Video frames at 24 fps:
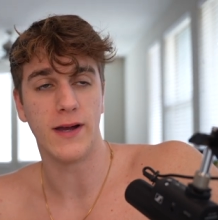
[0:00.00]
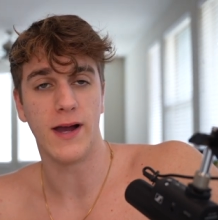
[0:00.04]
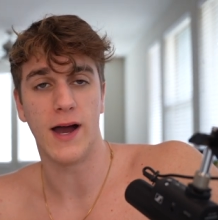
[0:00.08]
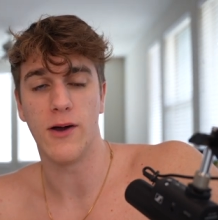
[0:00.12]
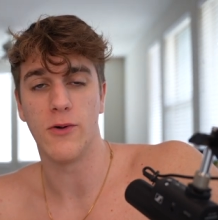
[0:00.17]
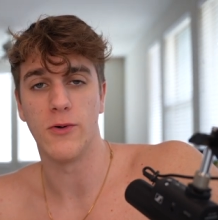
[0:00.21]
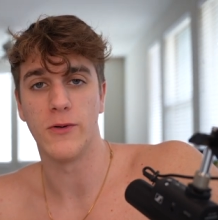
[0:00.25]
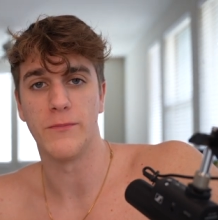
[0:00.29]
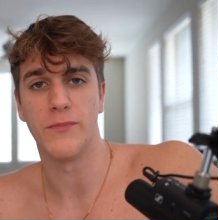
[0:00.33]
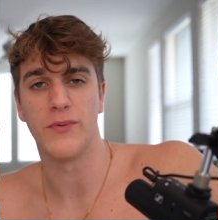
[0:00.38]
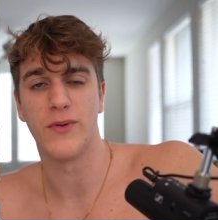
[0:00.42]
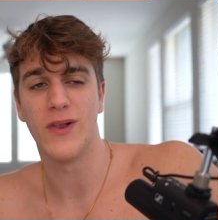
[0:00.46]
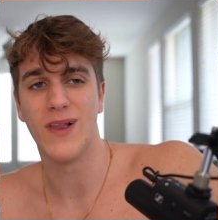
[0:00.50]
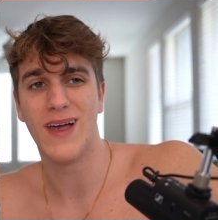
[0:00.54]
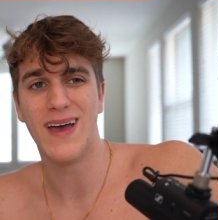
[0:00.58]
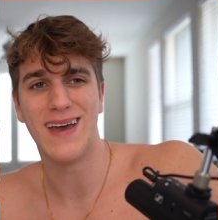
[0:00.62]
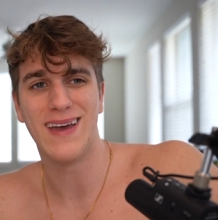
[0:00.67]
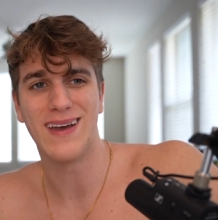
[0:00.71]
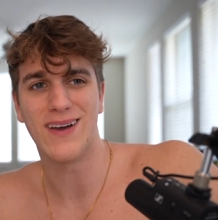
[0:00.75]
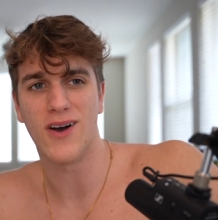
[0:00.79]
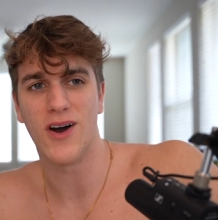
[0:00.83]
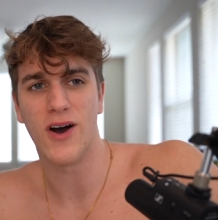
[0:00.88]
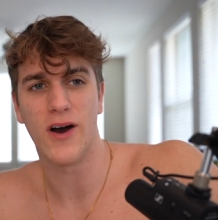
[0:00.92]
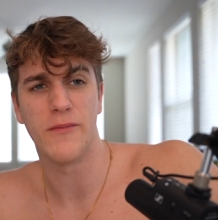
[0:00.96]
I would
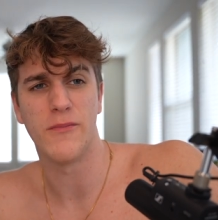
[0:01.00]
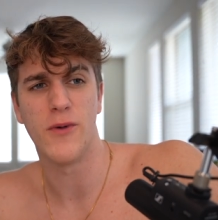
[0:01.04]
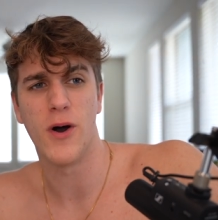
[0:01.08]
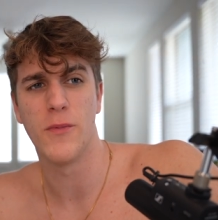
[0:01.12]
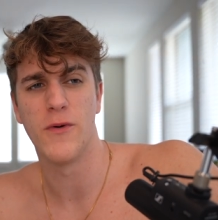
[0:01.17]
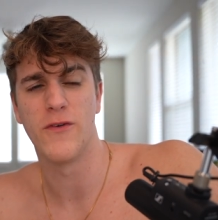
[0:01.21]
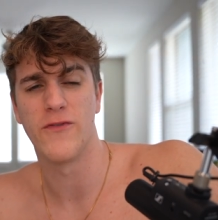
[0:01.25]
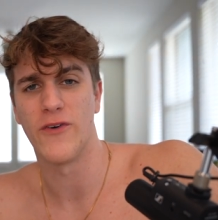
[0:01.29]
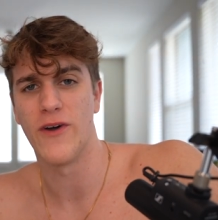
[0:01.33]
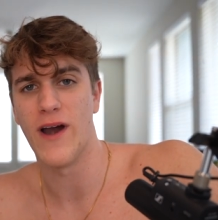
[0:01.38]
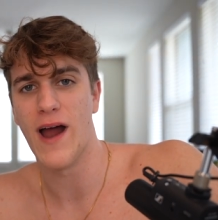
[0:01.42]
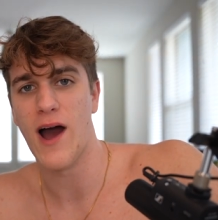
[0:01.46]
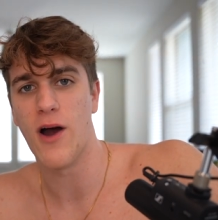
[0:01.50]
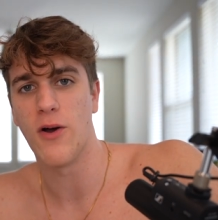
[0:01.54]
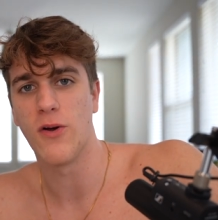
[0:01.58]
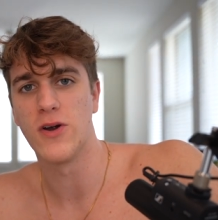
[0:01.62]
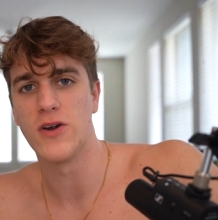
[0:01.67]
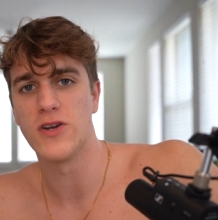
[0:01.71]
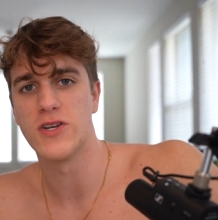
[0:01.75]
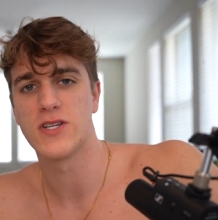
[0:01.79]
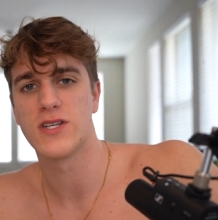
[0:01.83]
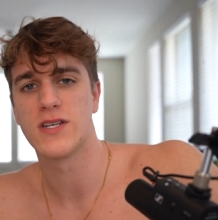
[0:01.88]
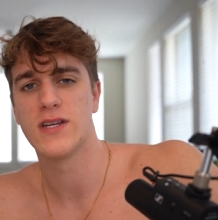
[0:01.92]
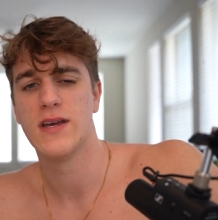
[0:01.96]
play COD Mobile for
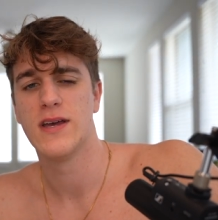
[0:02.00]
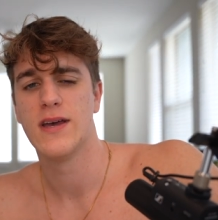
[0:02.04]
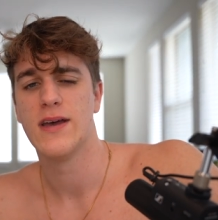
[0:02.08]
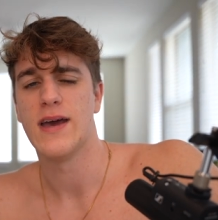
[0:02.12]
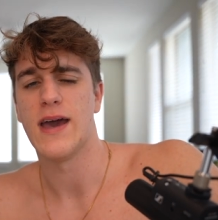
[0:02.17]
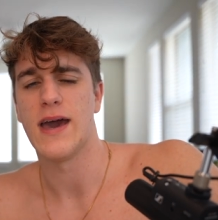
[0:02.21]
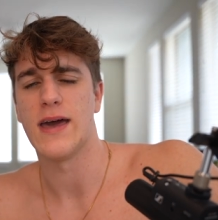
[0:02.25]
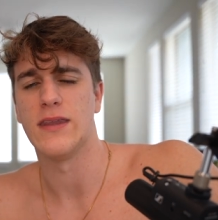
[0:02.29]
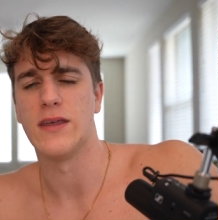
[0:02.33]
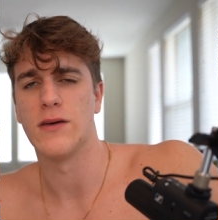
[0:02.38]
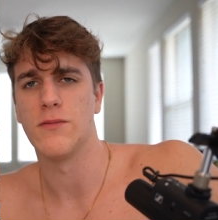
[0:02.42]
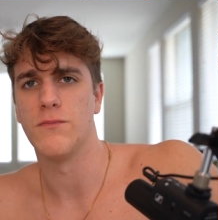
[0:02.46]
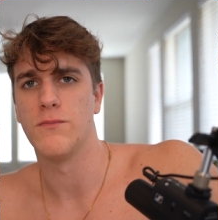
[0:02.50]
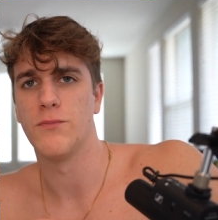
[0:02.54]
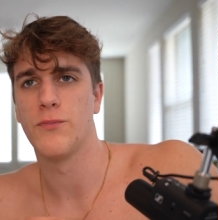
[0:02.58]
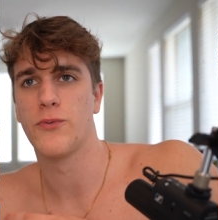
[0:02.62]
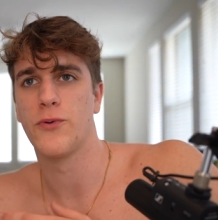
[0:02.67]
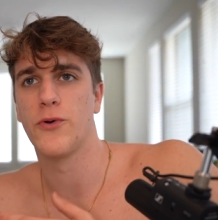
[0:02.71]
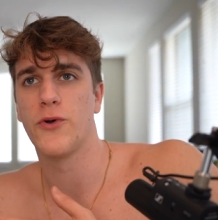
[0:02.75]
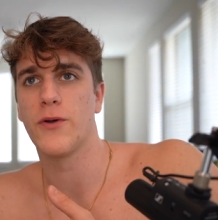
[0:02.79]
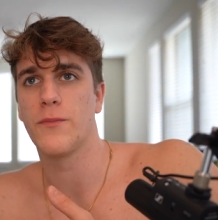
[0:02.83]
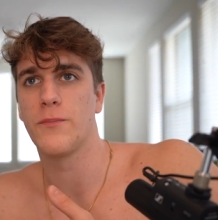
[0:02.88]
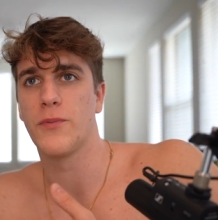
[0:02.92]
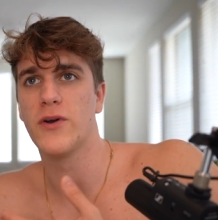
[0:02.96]
hours, and then
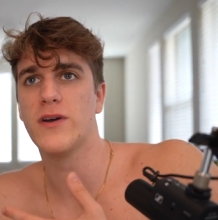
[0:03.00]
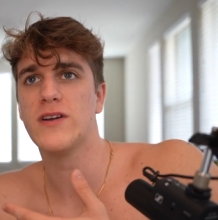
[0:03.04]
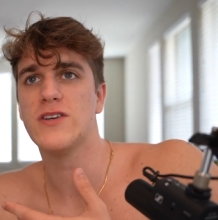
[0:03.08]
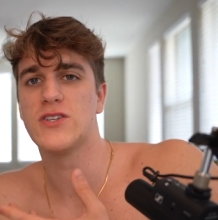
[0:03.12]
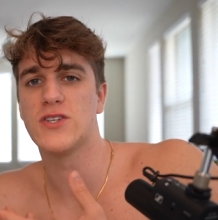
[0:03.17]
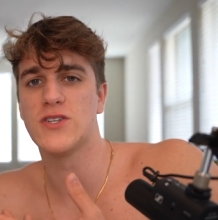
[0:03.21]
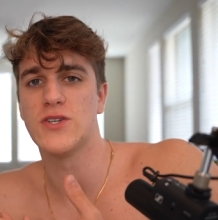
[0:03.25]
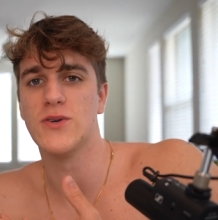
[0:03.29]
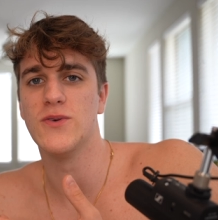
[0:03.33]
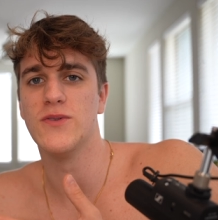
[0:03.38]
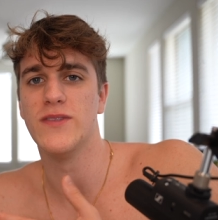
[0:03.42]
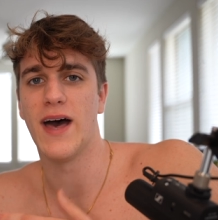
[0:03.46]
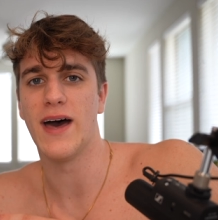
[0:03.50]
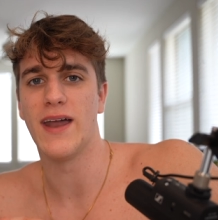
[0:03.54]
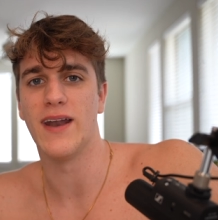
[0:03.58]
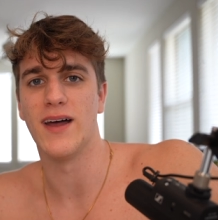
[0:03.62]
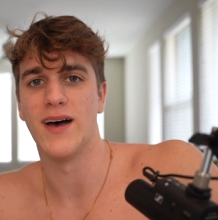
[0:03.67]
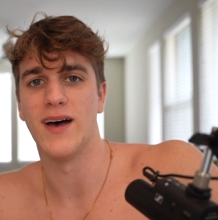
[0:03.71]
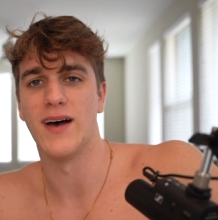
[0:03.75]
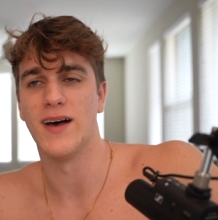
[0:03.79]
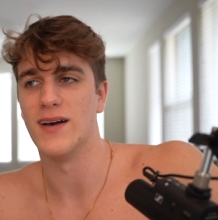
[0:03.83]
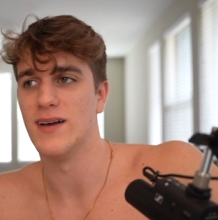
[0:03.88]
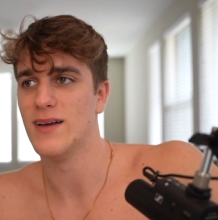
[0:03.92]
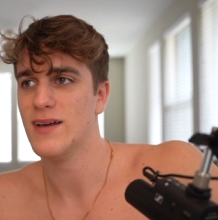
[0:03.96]
pretty soon
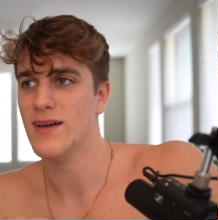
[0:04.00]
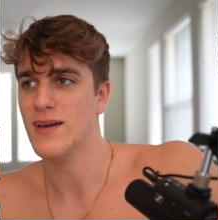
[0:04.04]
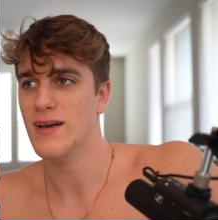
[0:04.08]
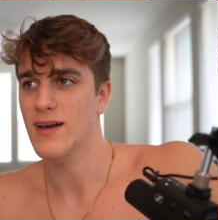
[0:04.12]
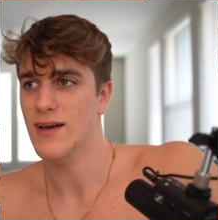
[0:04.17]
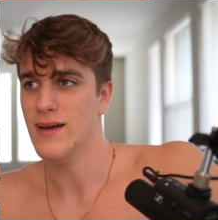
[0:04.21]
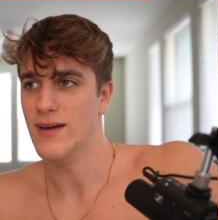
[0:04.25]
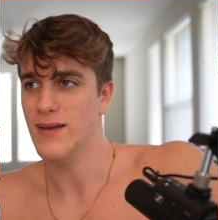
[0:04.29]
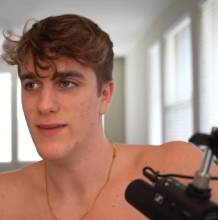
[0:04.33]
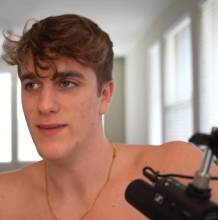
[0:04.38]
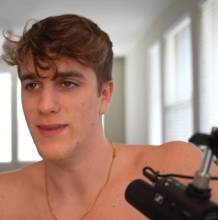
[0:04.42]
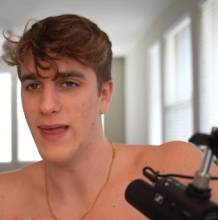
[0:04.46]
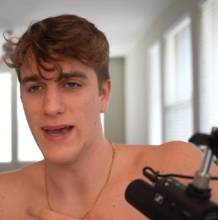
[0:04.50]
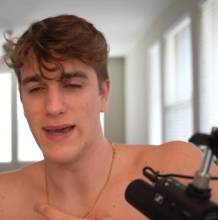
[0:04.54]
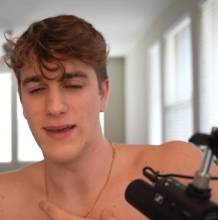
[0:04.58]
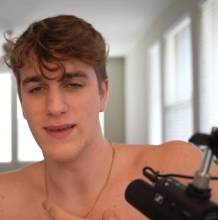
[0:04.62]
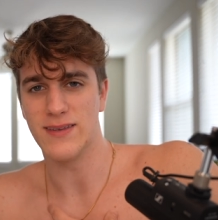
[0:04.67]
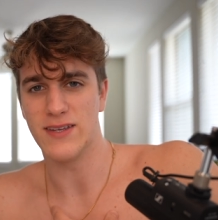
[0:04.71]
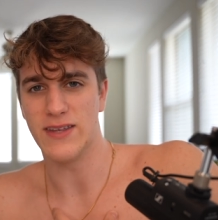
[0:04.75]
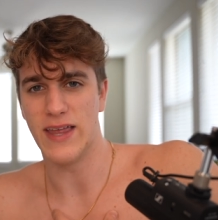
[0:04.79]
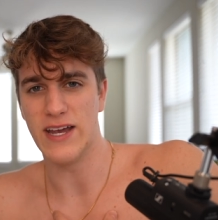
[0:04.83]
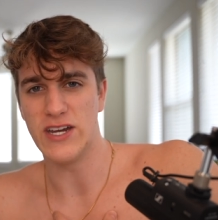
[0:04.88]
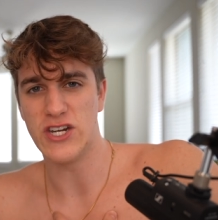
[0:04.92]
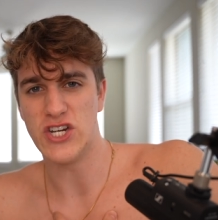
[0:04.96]
that
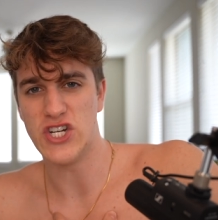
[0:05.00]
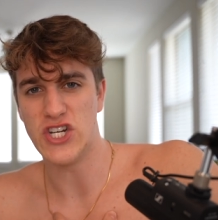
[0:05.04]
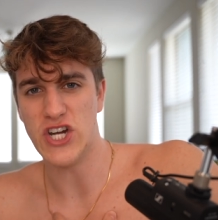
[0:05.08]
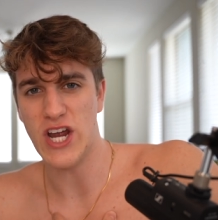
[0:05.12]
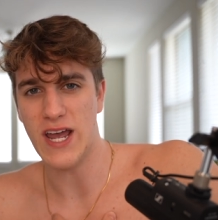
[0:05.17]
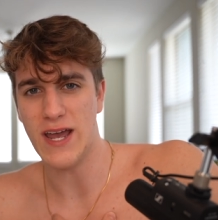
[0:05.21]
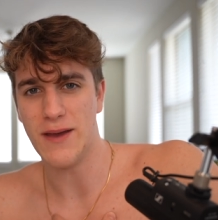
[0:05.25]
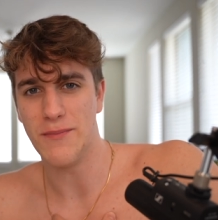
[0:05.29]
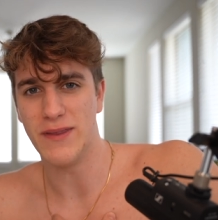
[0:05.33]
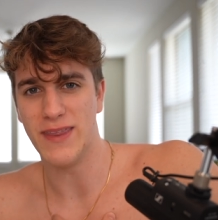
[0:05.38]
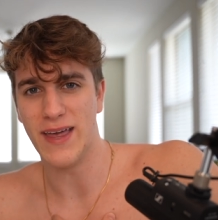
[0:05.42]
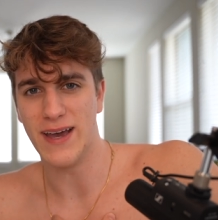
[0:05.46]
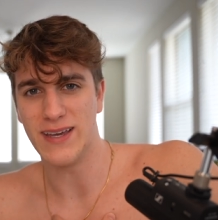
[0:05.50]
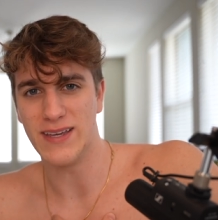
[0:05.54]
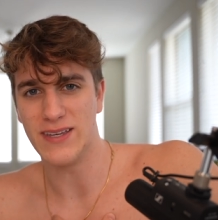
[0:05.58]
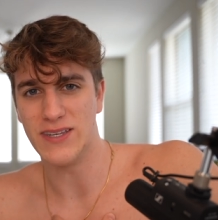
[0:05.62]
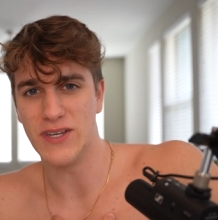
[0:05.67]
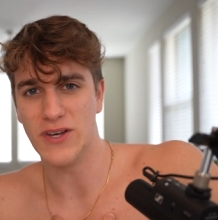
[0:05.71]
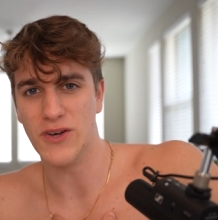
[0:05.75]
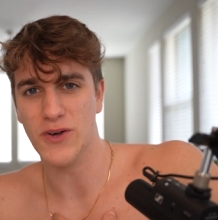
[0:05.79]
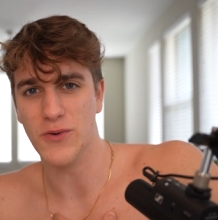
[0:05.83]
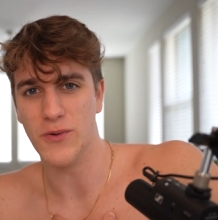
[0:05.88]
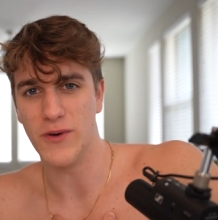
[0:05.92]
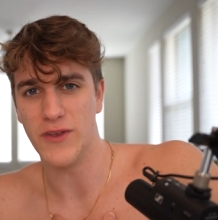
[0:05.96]
shame and that
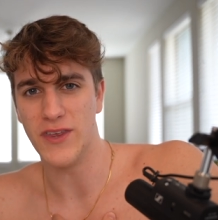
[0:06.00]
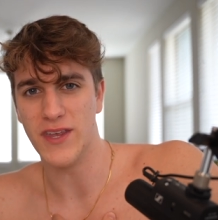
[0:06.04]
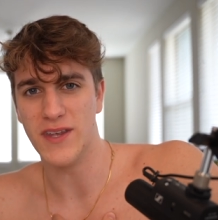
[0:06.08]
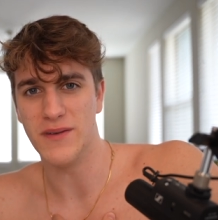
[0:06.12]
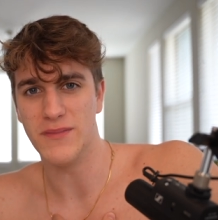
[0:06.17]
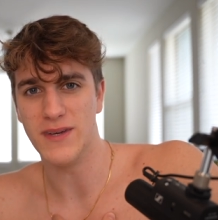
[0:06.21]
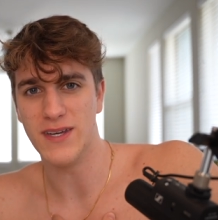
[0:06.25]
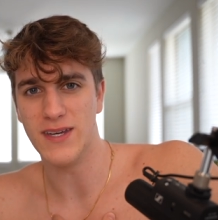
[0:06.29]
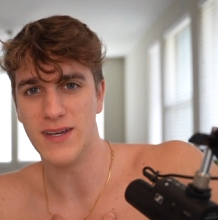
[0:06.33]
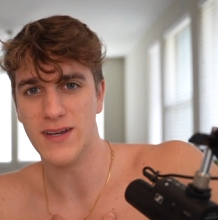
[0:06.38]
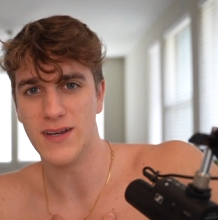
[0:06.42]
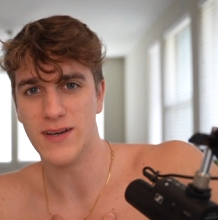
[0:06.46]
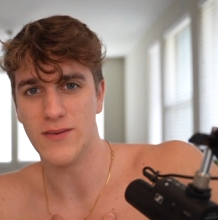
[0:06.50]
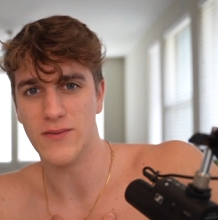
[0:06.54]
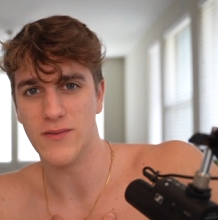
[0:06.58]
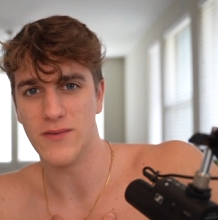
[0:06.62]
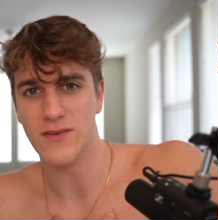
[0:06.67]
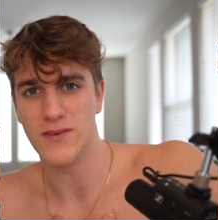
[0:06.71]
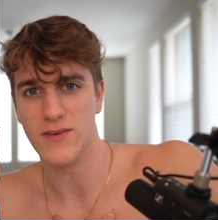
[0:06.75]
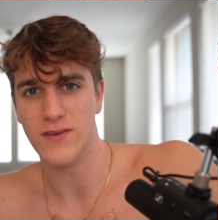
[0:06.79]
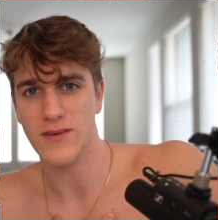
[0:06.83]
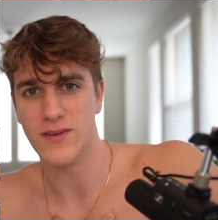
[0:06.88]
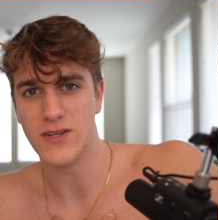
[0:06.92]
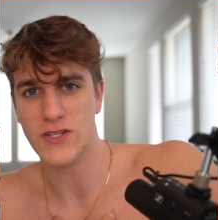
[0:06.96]
guilt within me
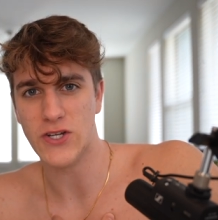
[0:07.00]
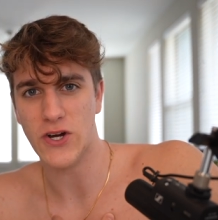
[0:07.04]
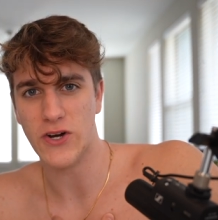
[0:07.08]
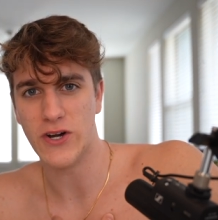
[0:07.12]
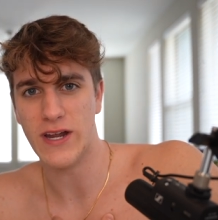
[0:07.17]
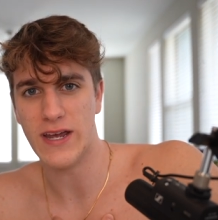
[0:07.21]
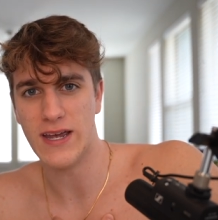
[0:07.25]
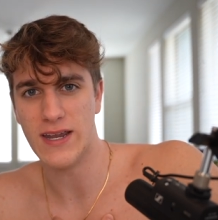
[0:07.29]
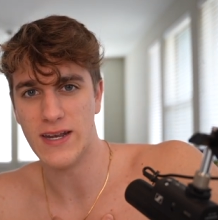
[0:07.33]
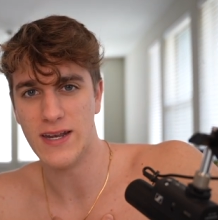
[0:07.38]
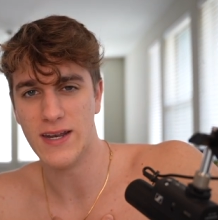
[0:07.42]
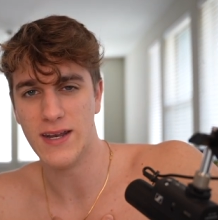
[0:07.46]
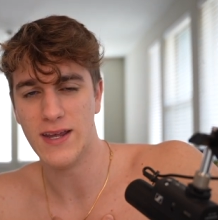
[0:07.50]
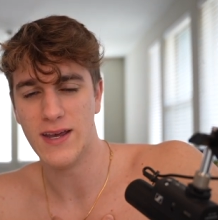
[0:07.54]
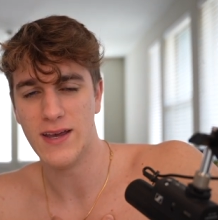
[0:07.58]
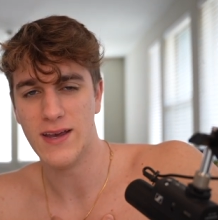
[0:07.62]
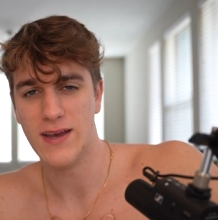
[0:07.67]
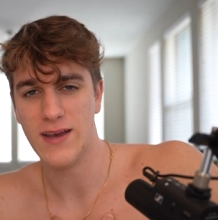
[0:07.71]
started hitting.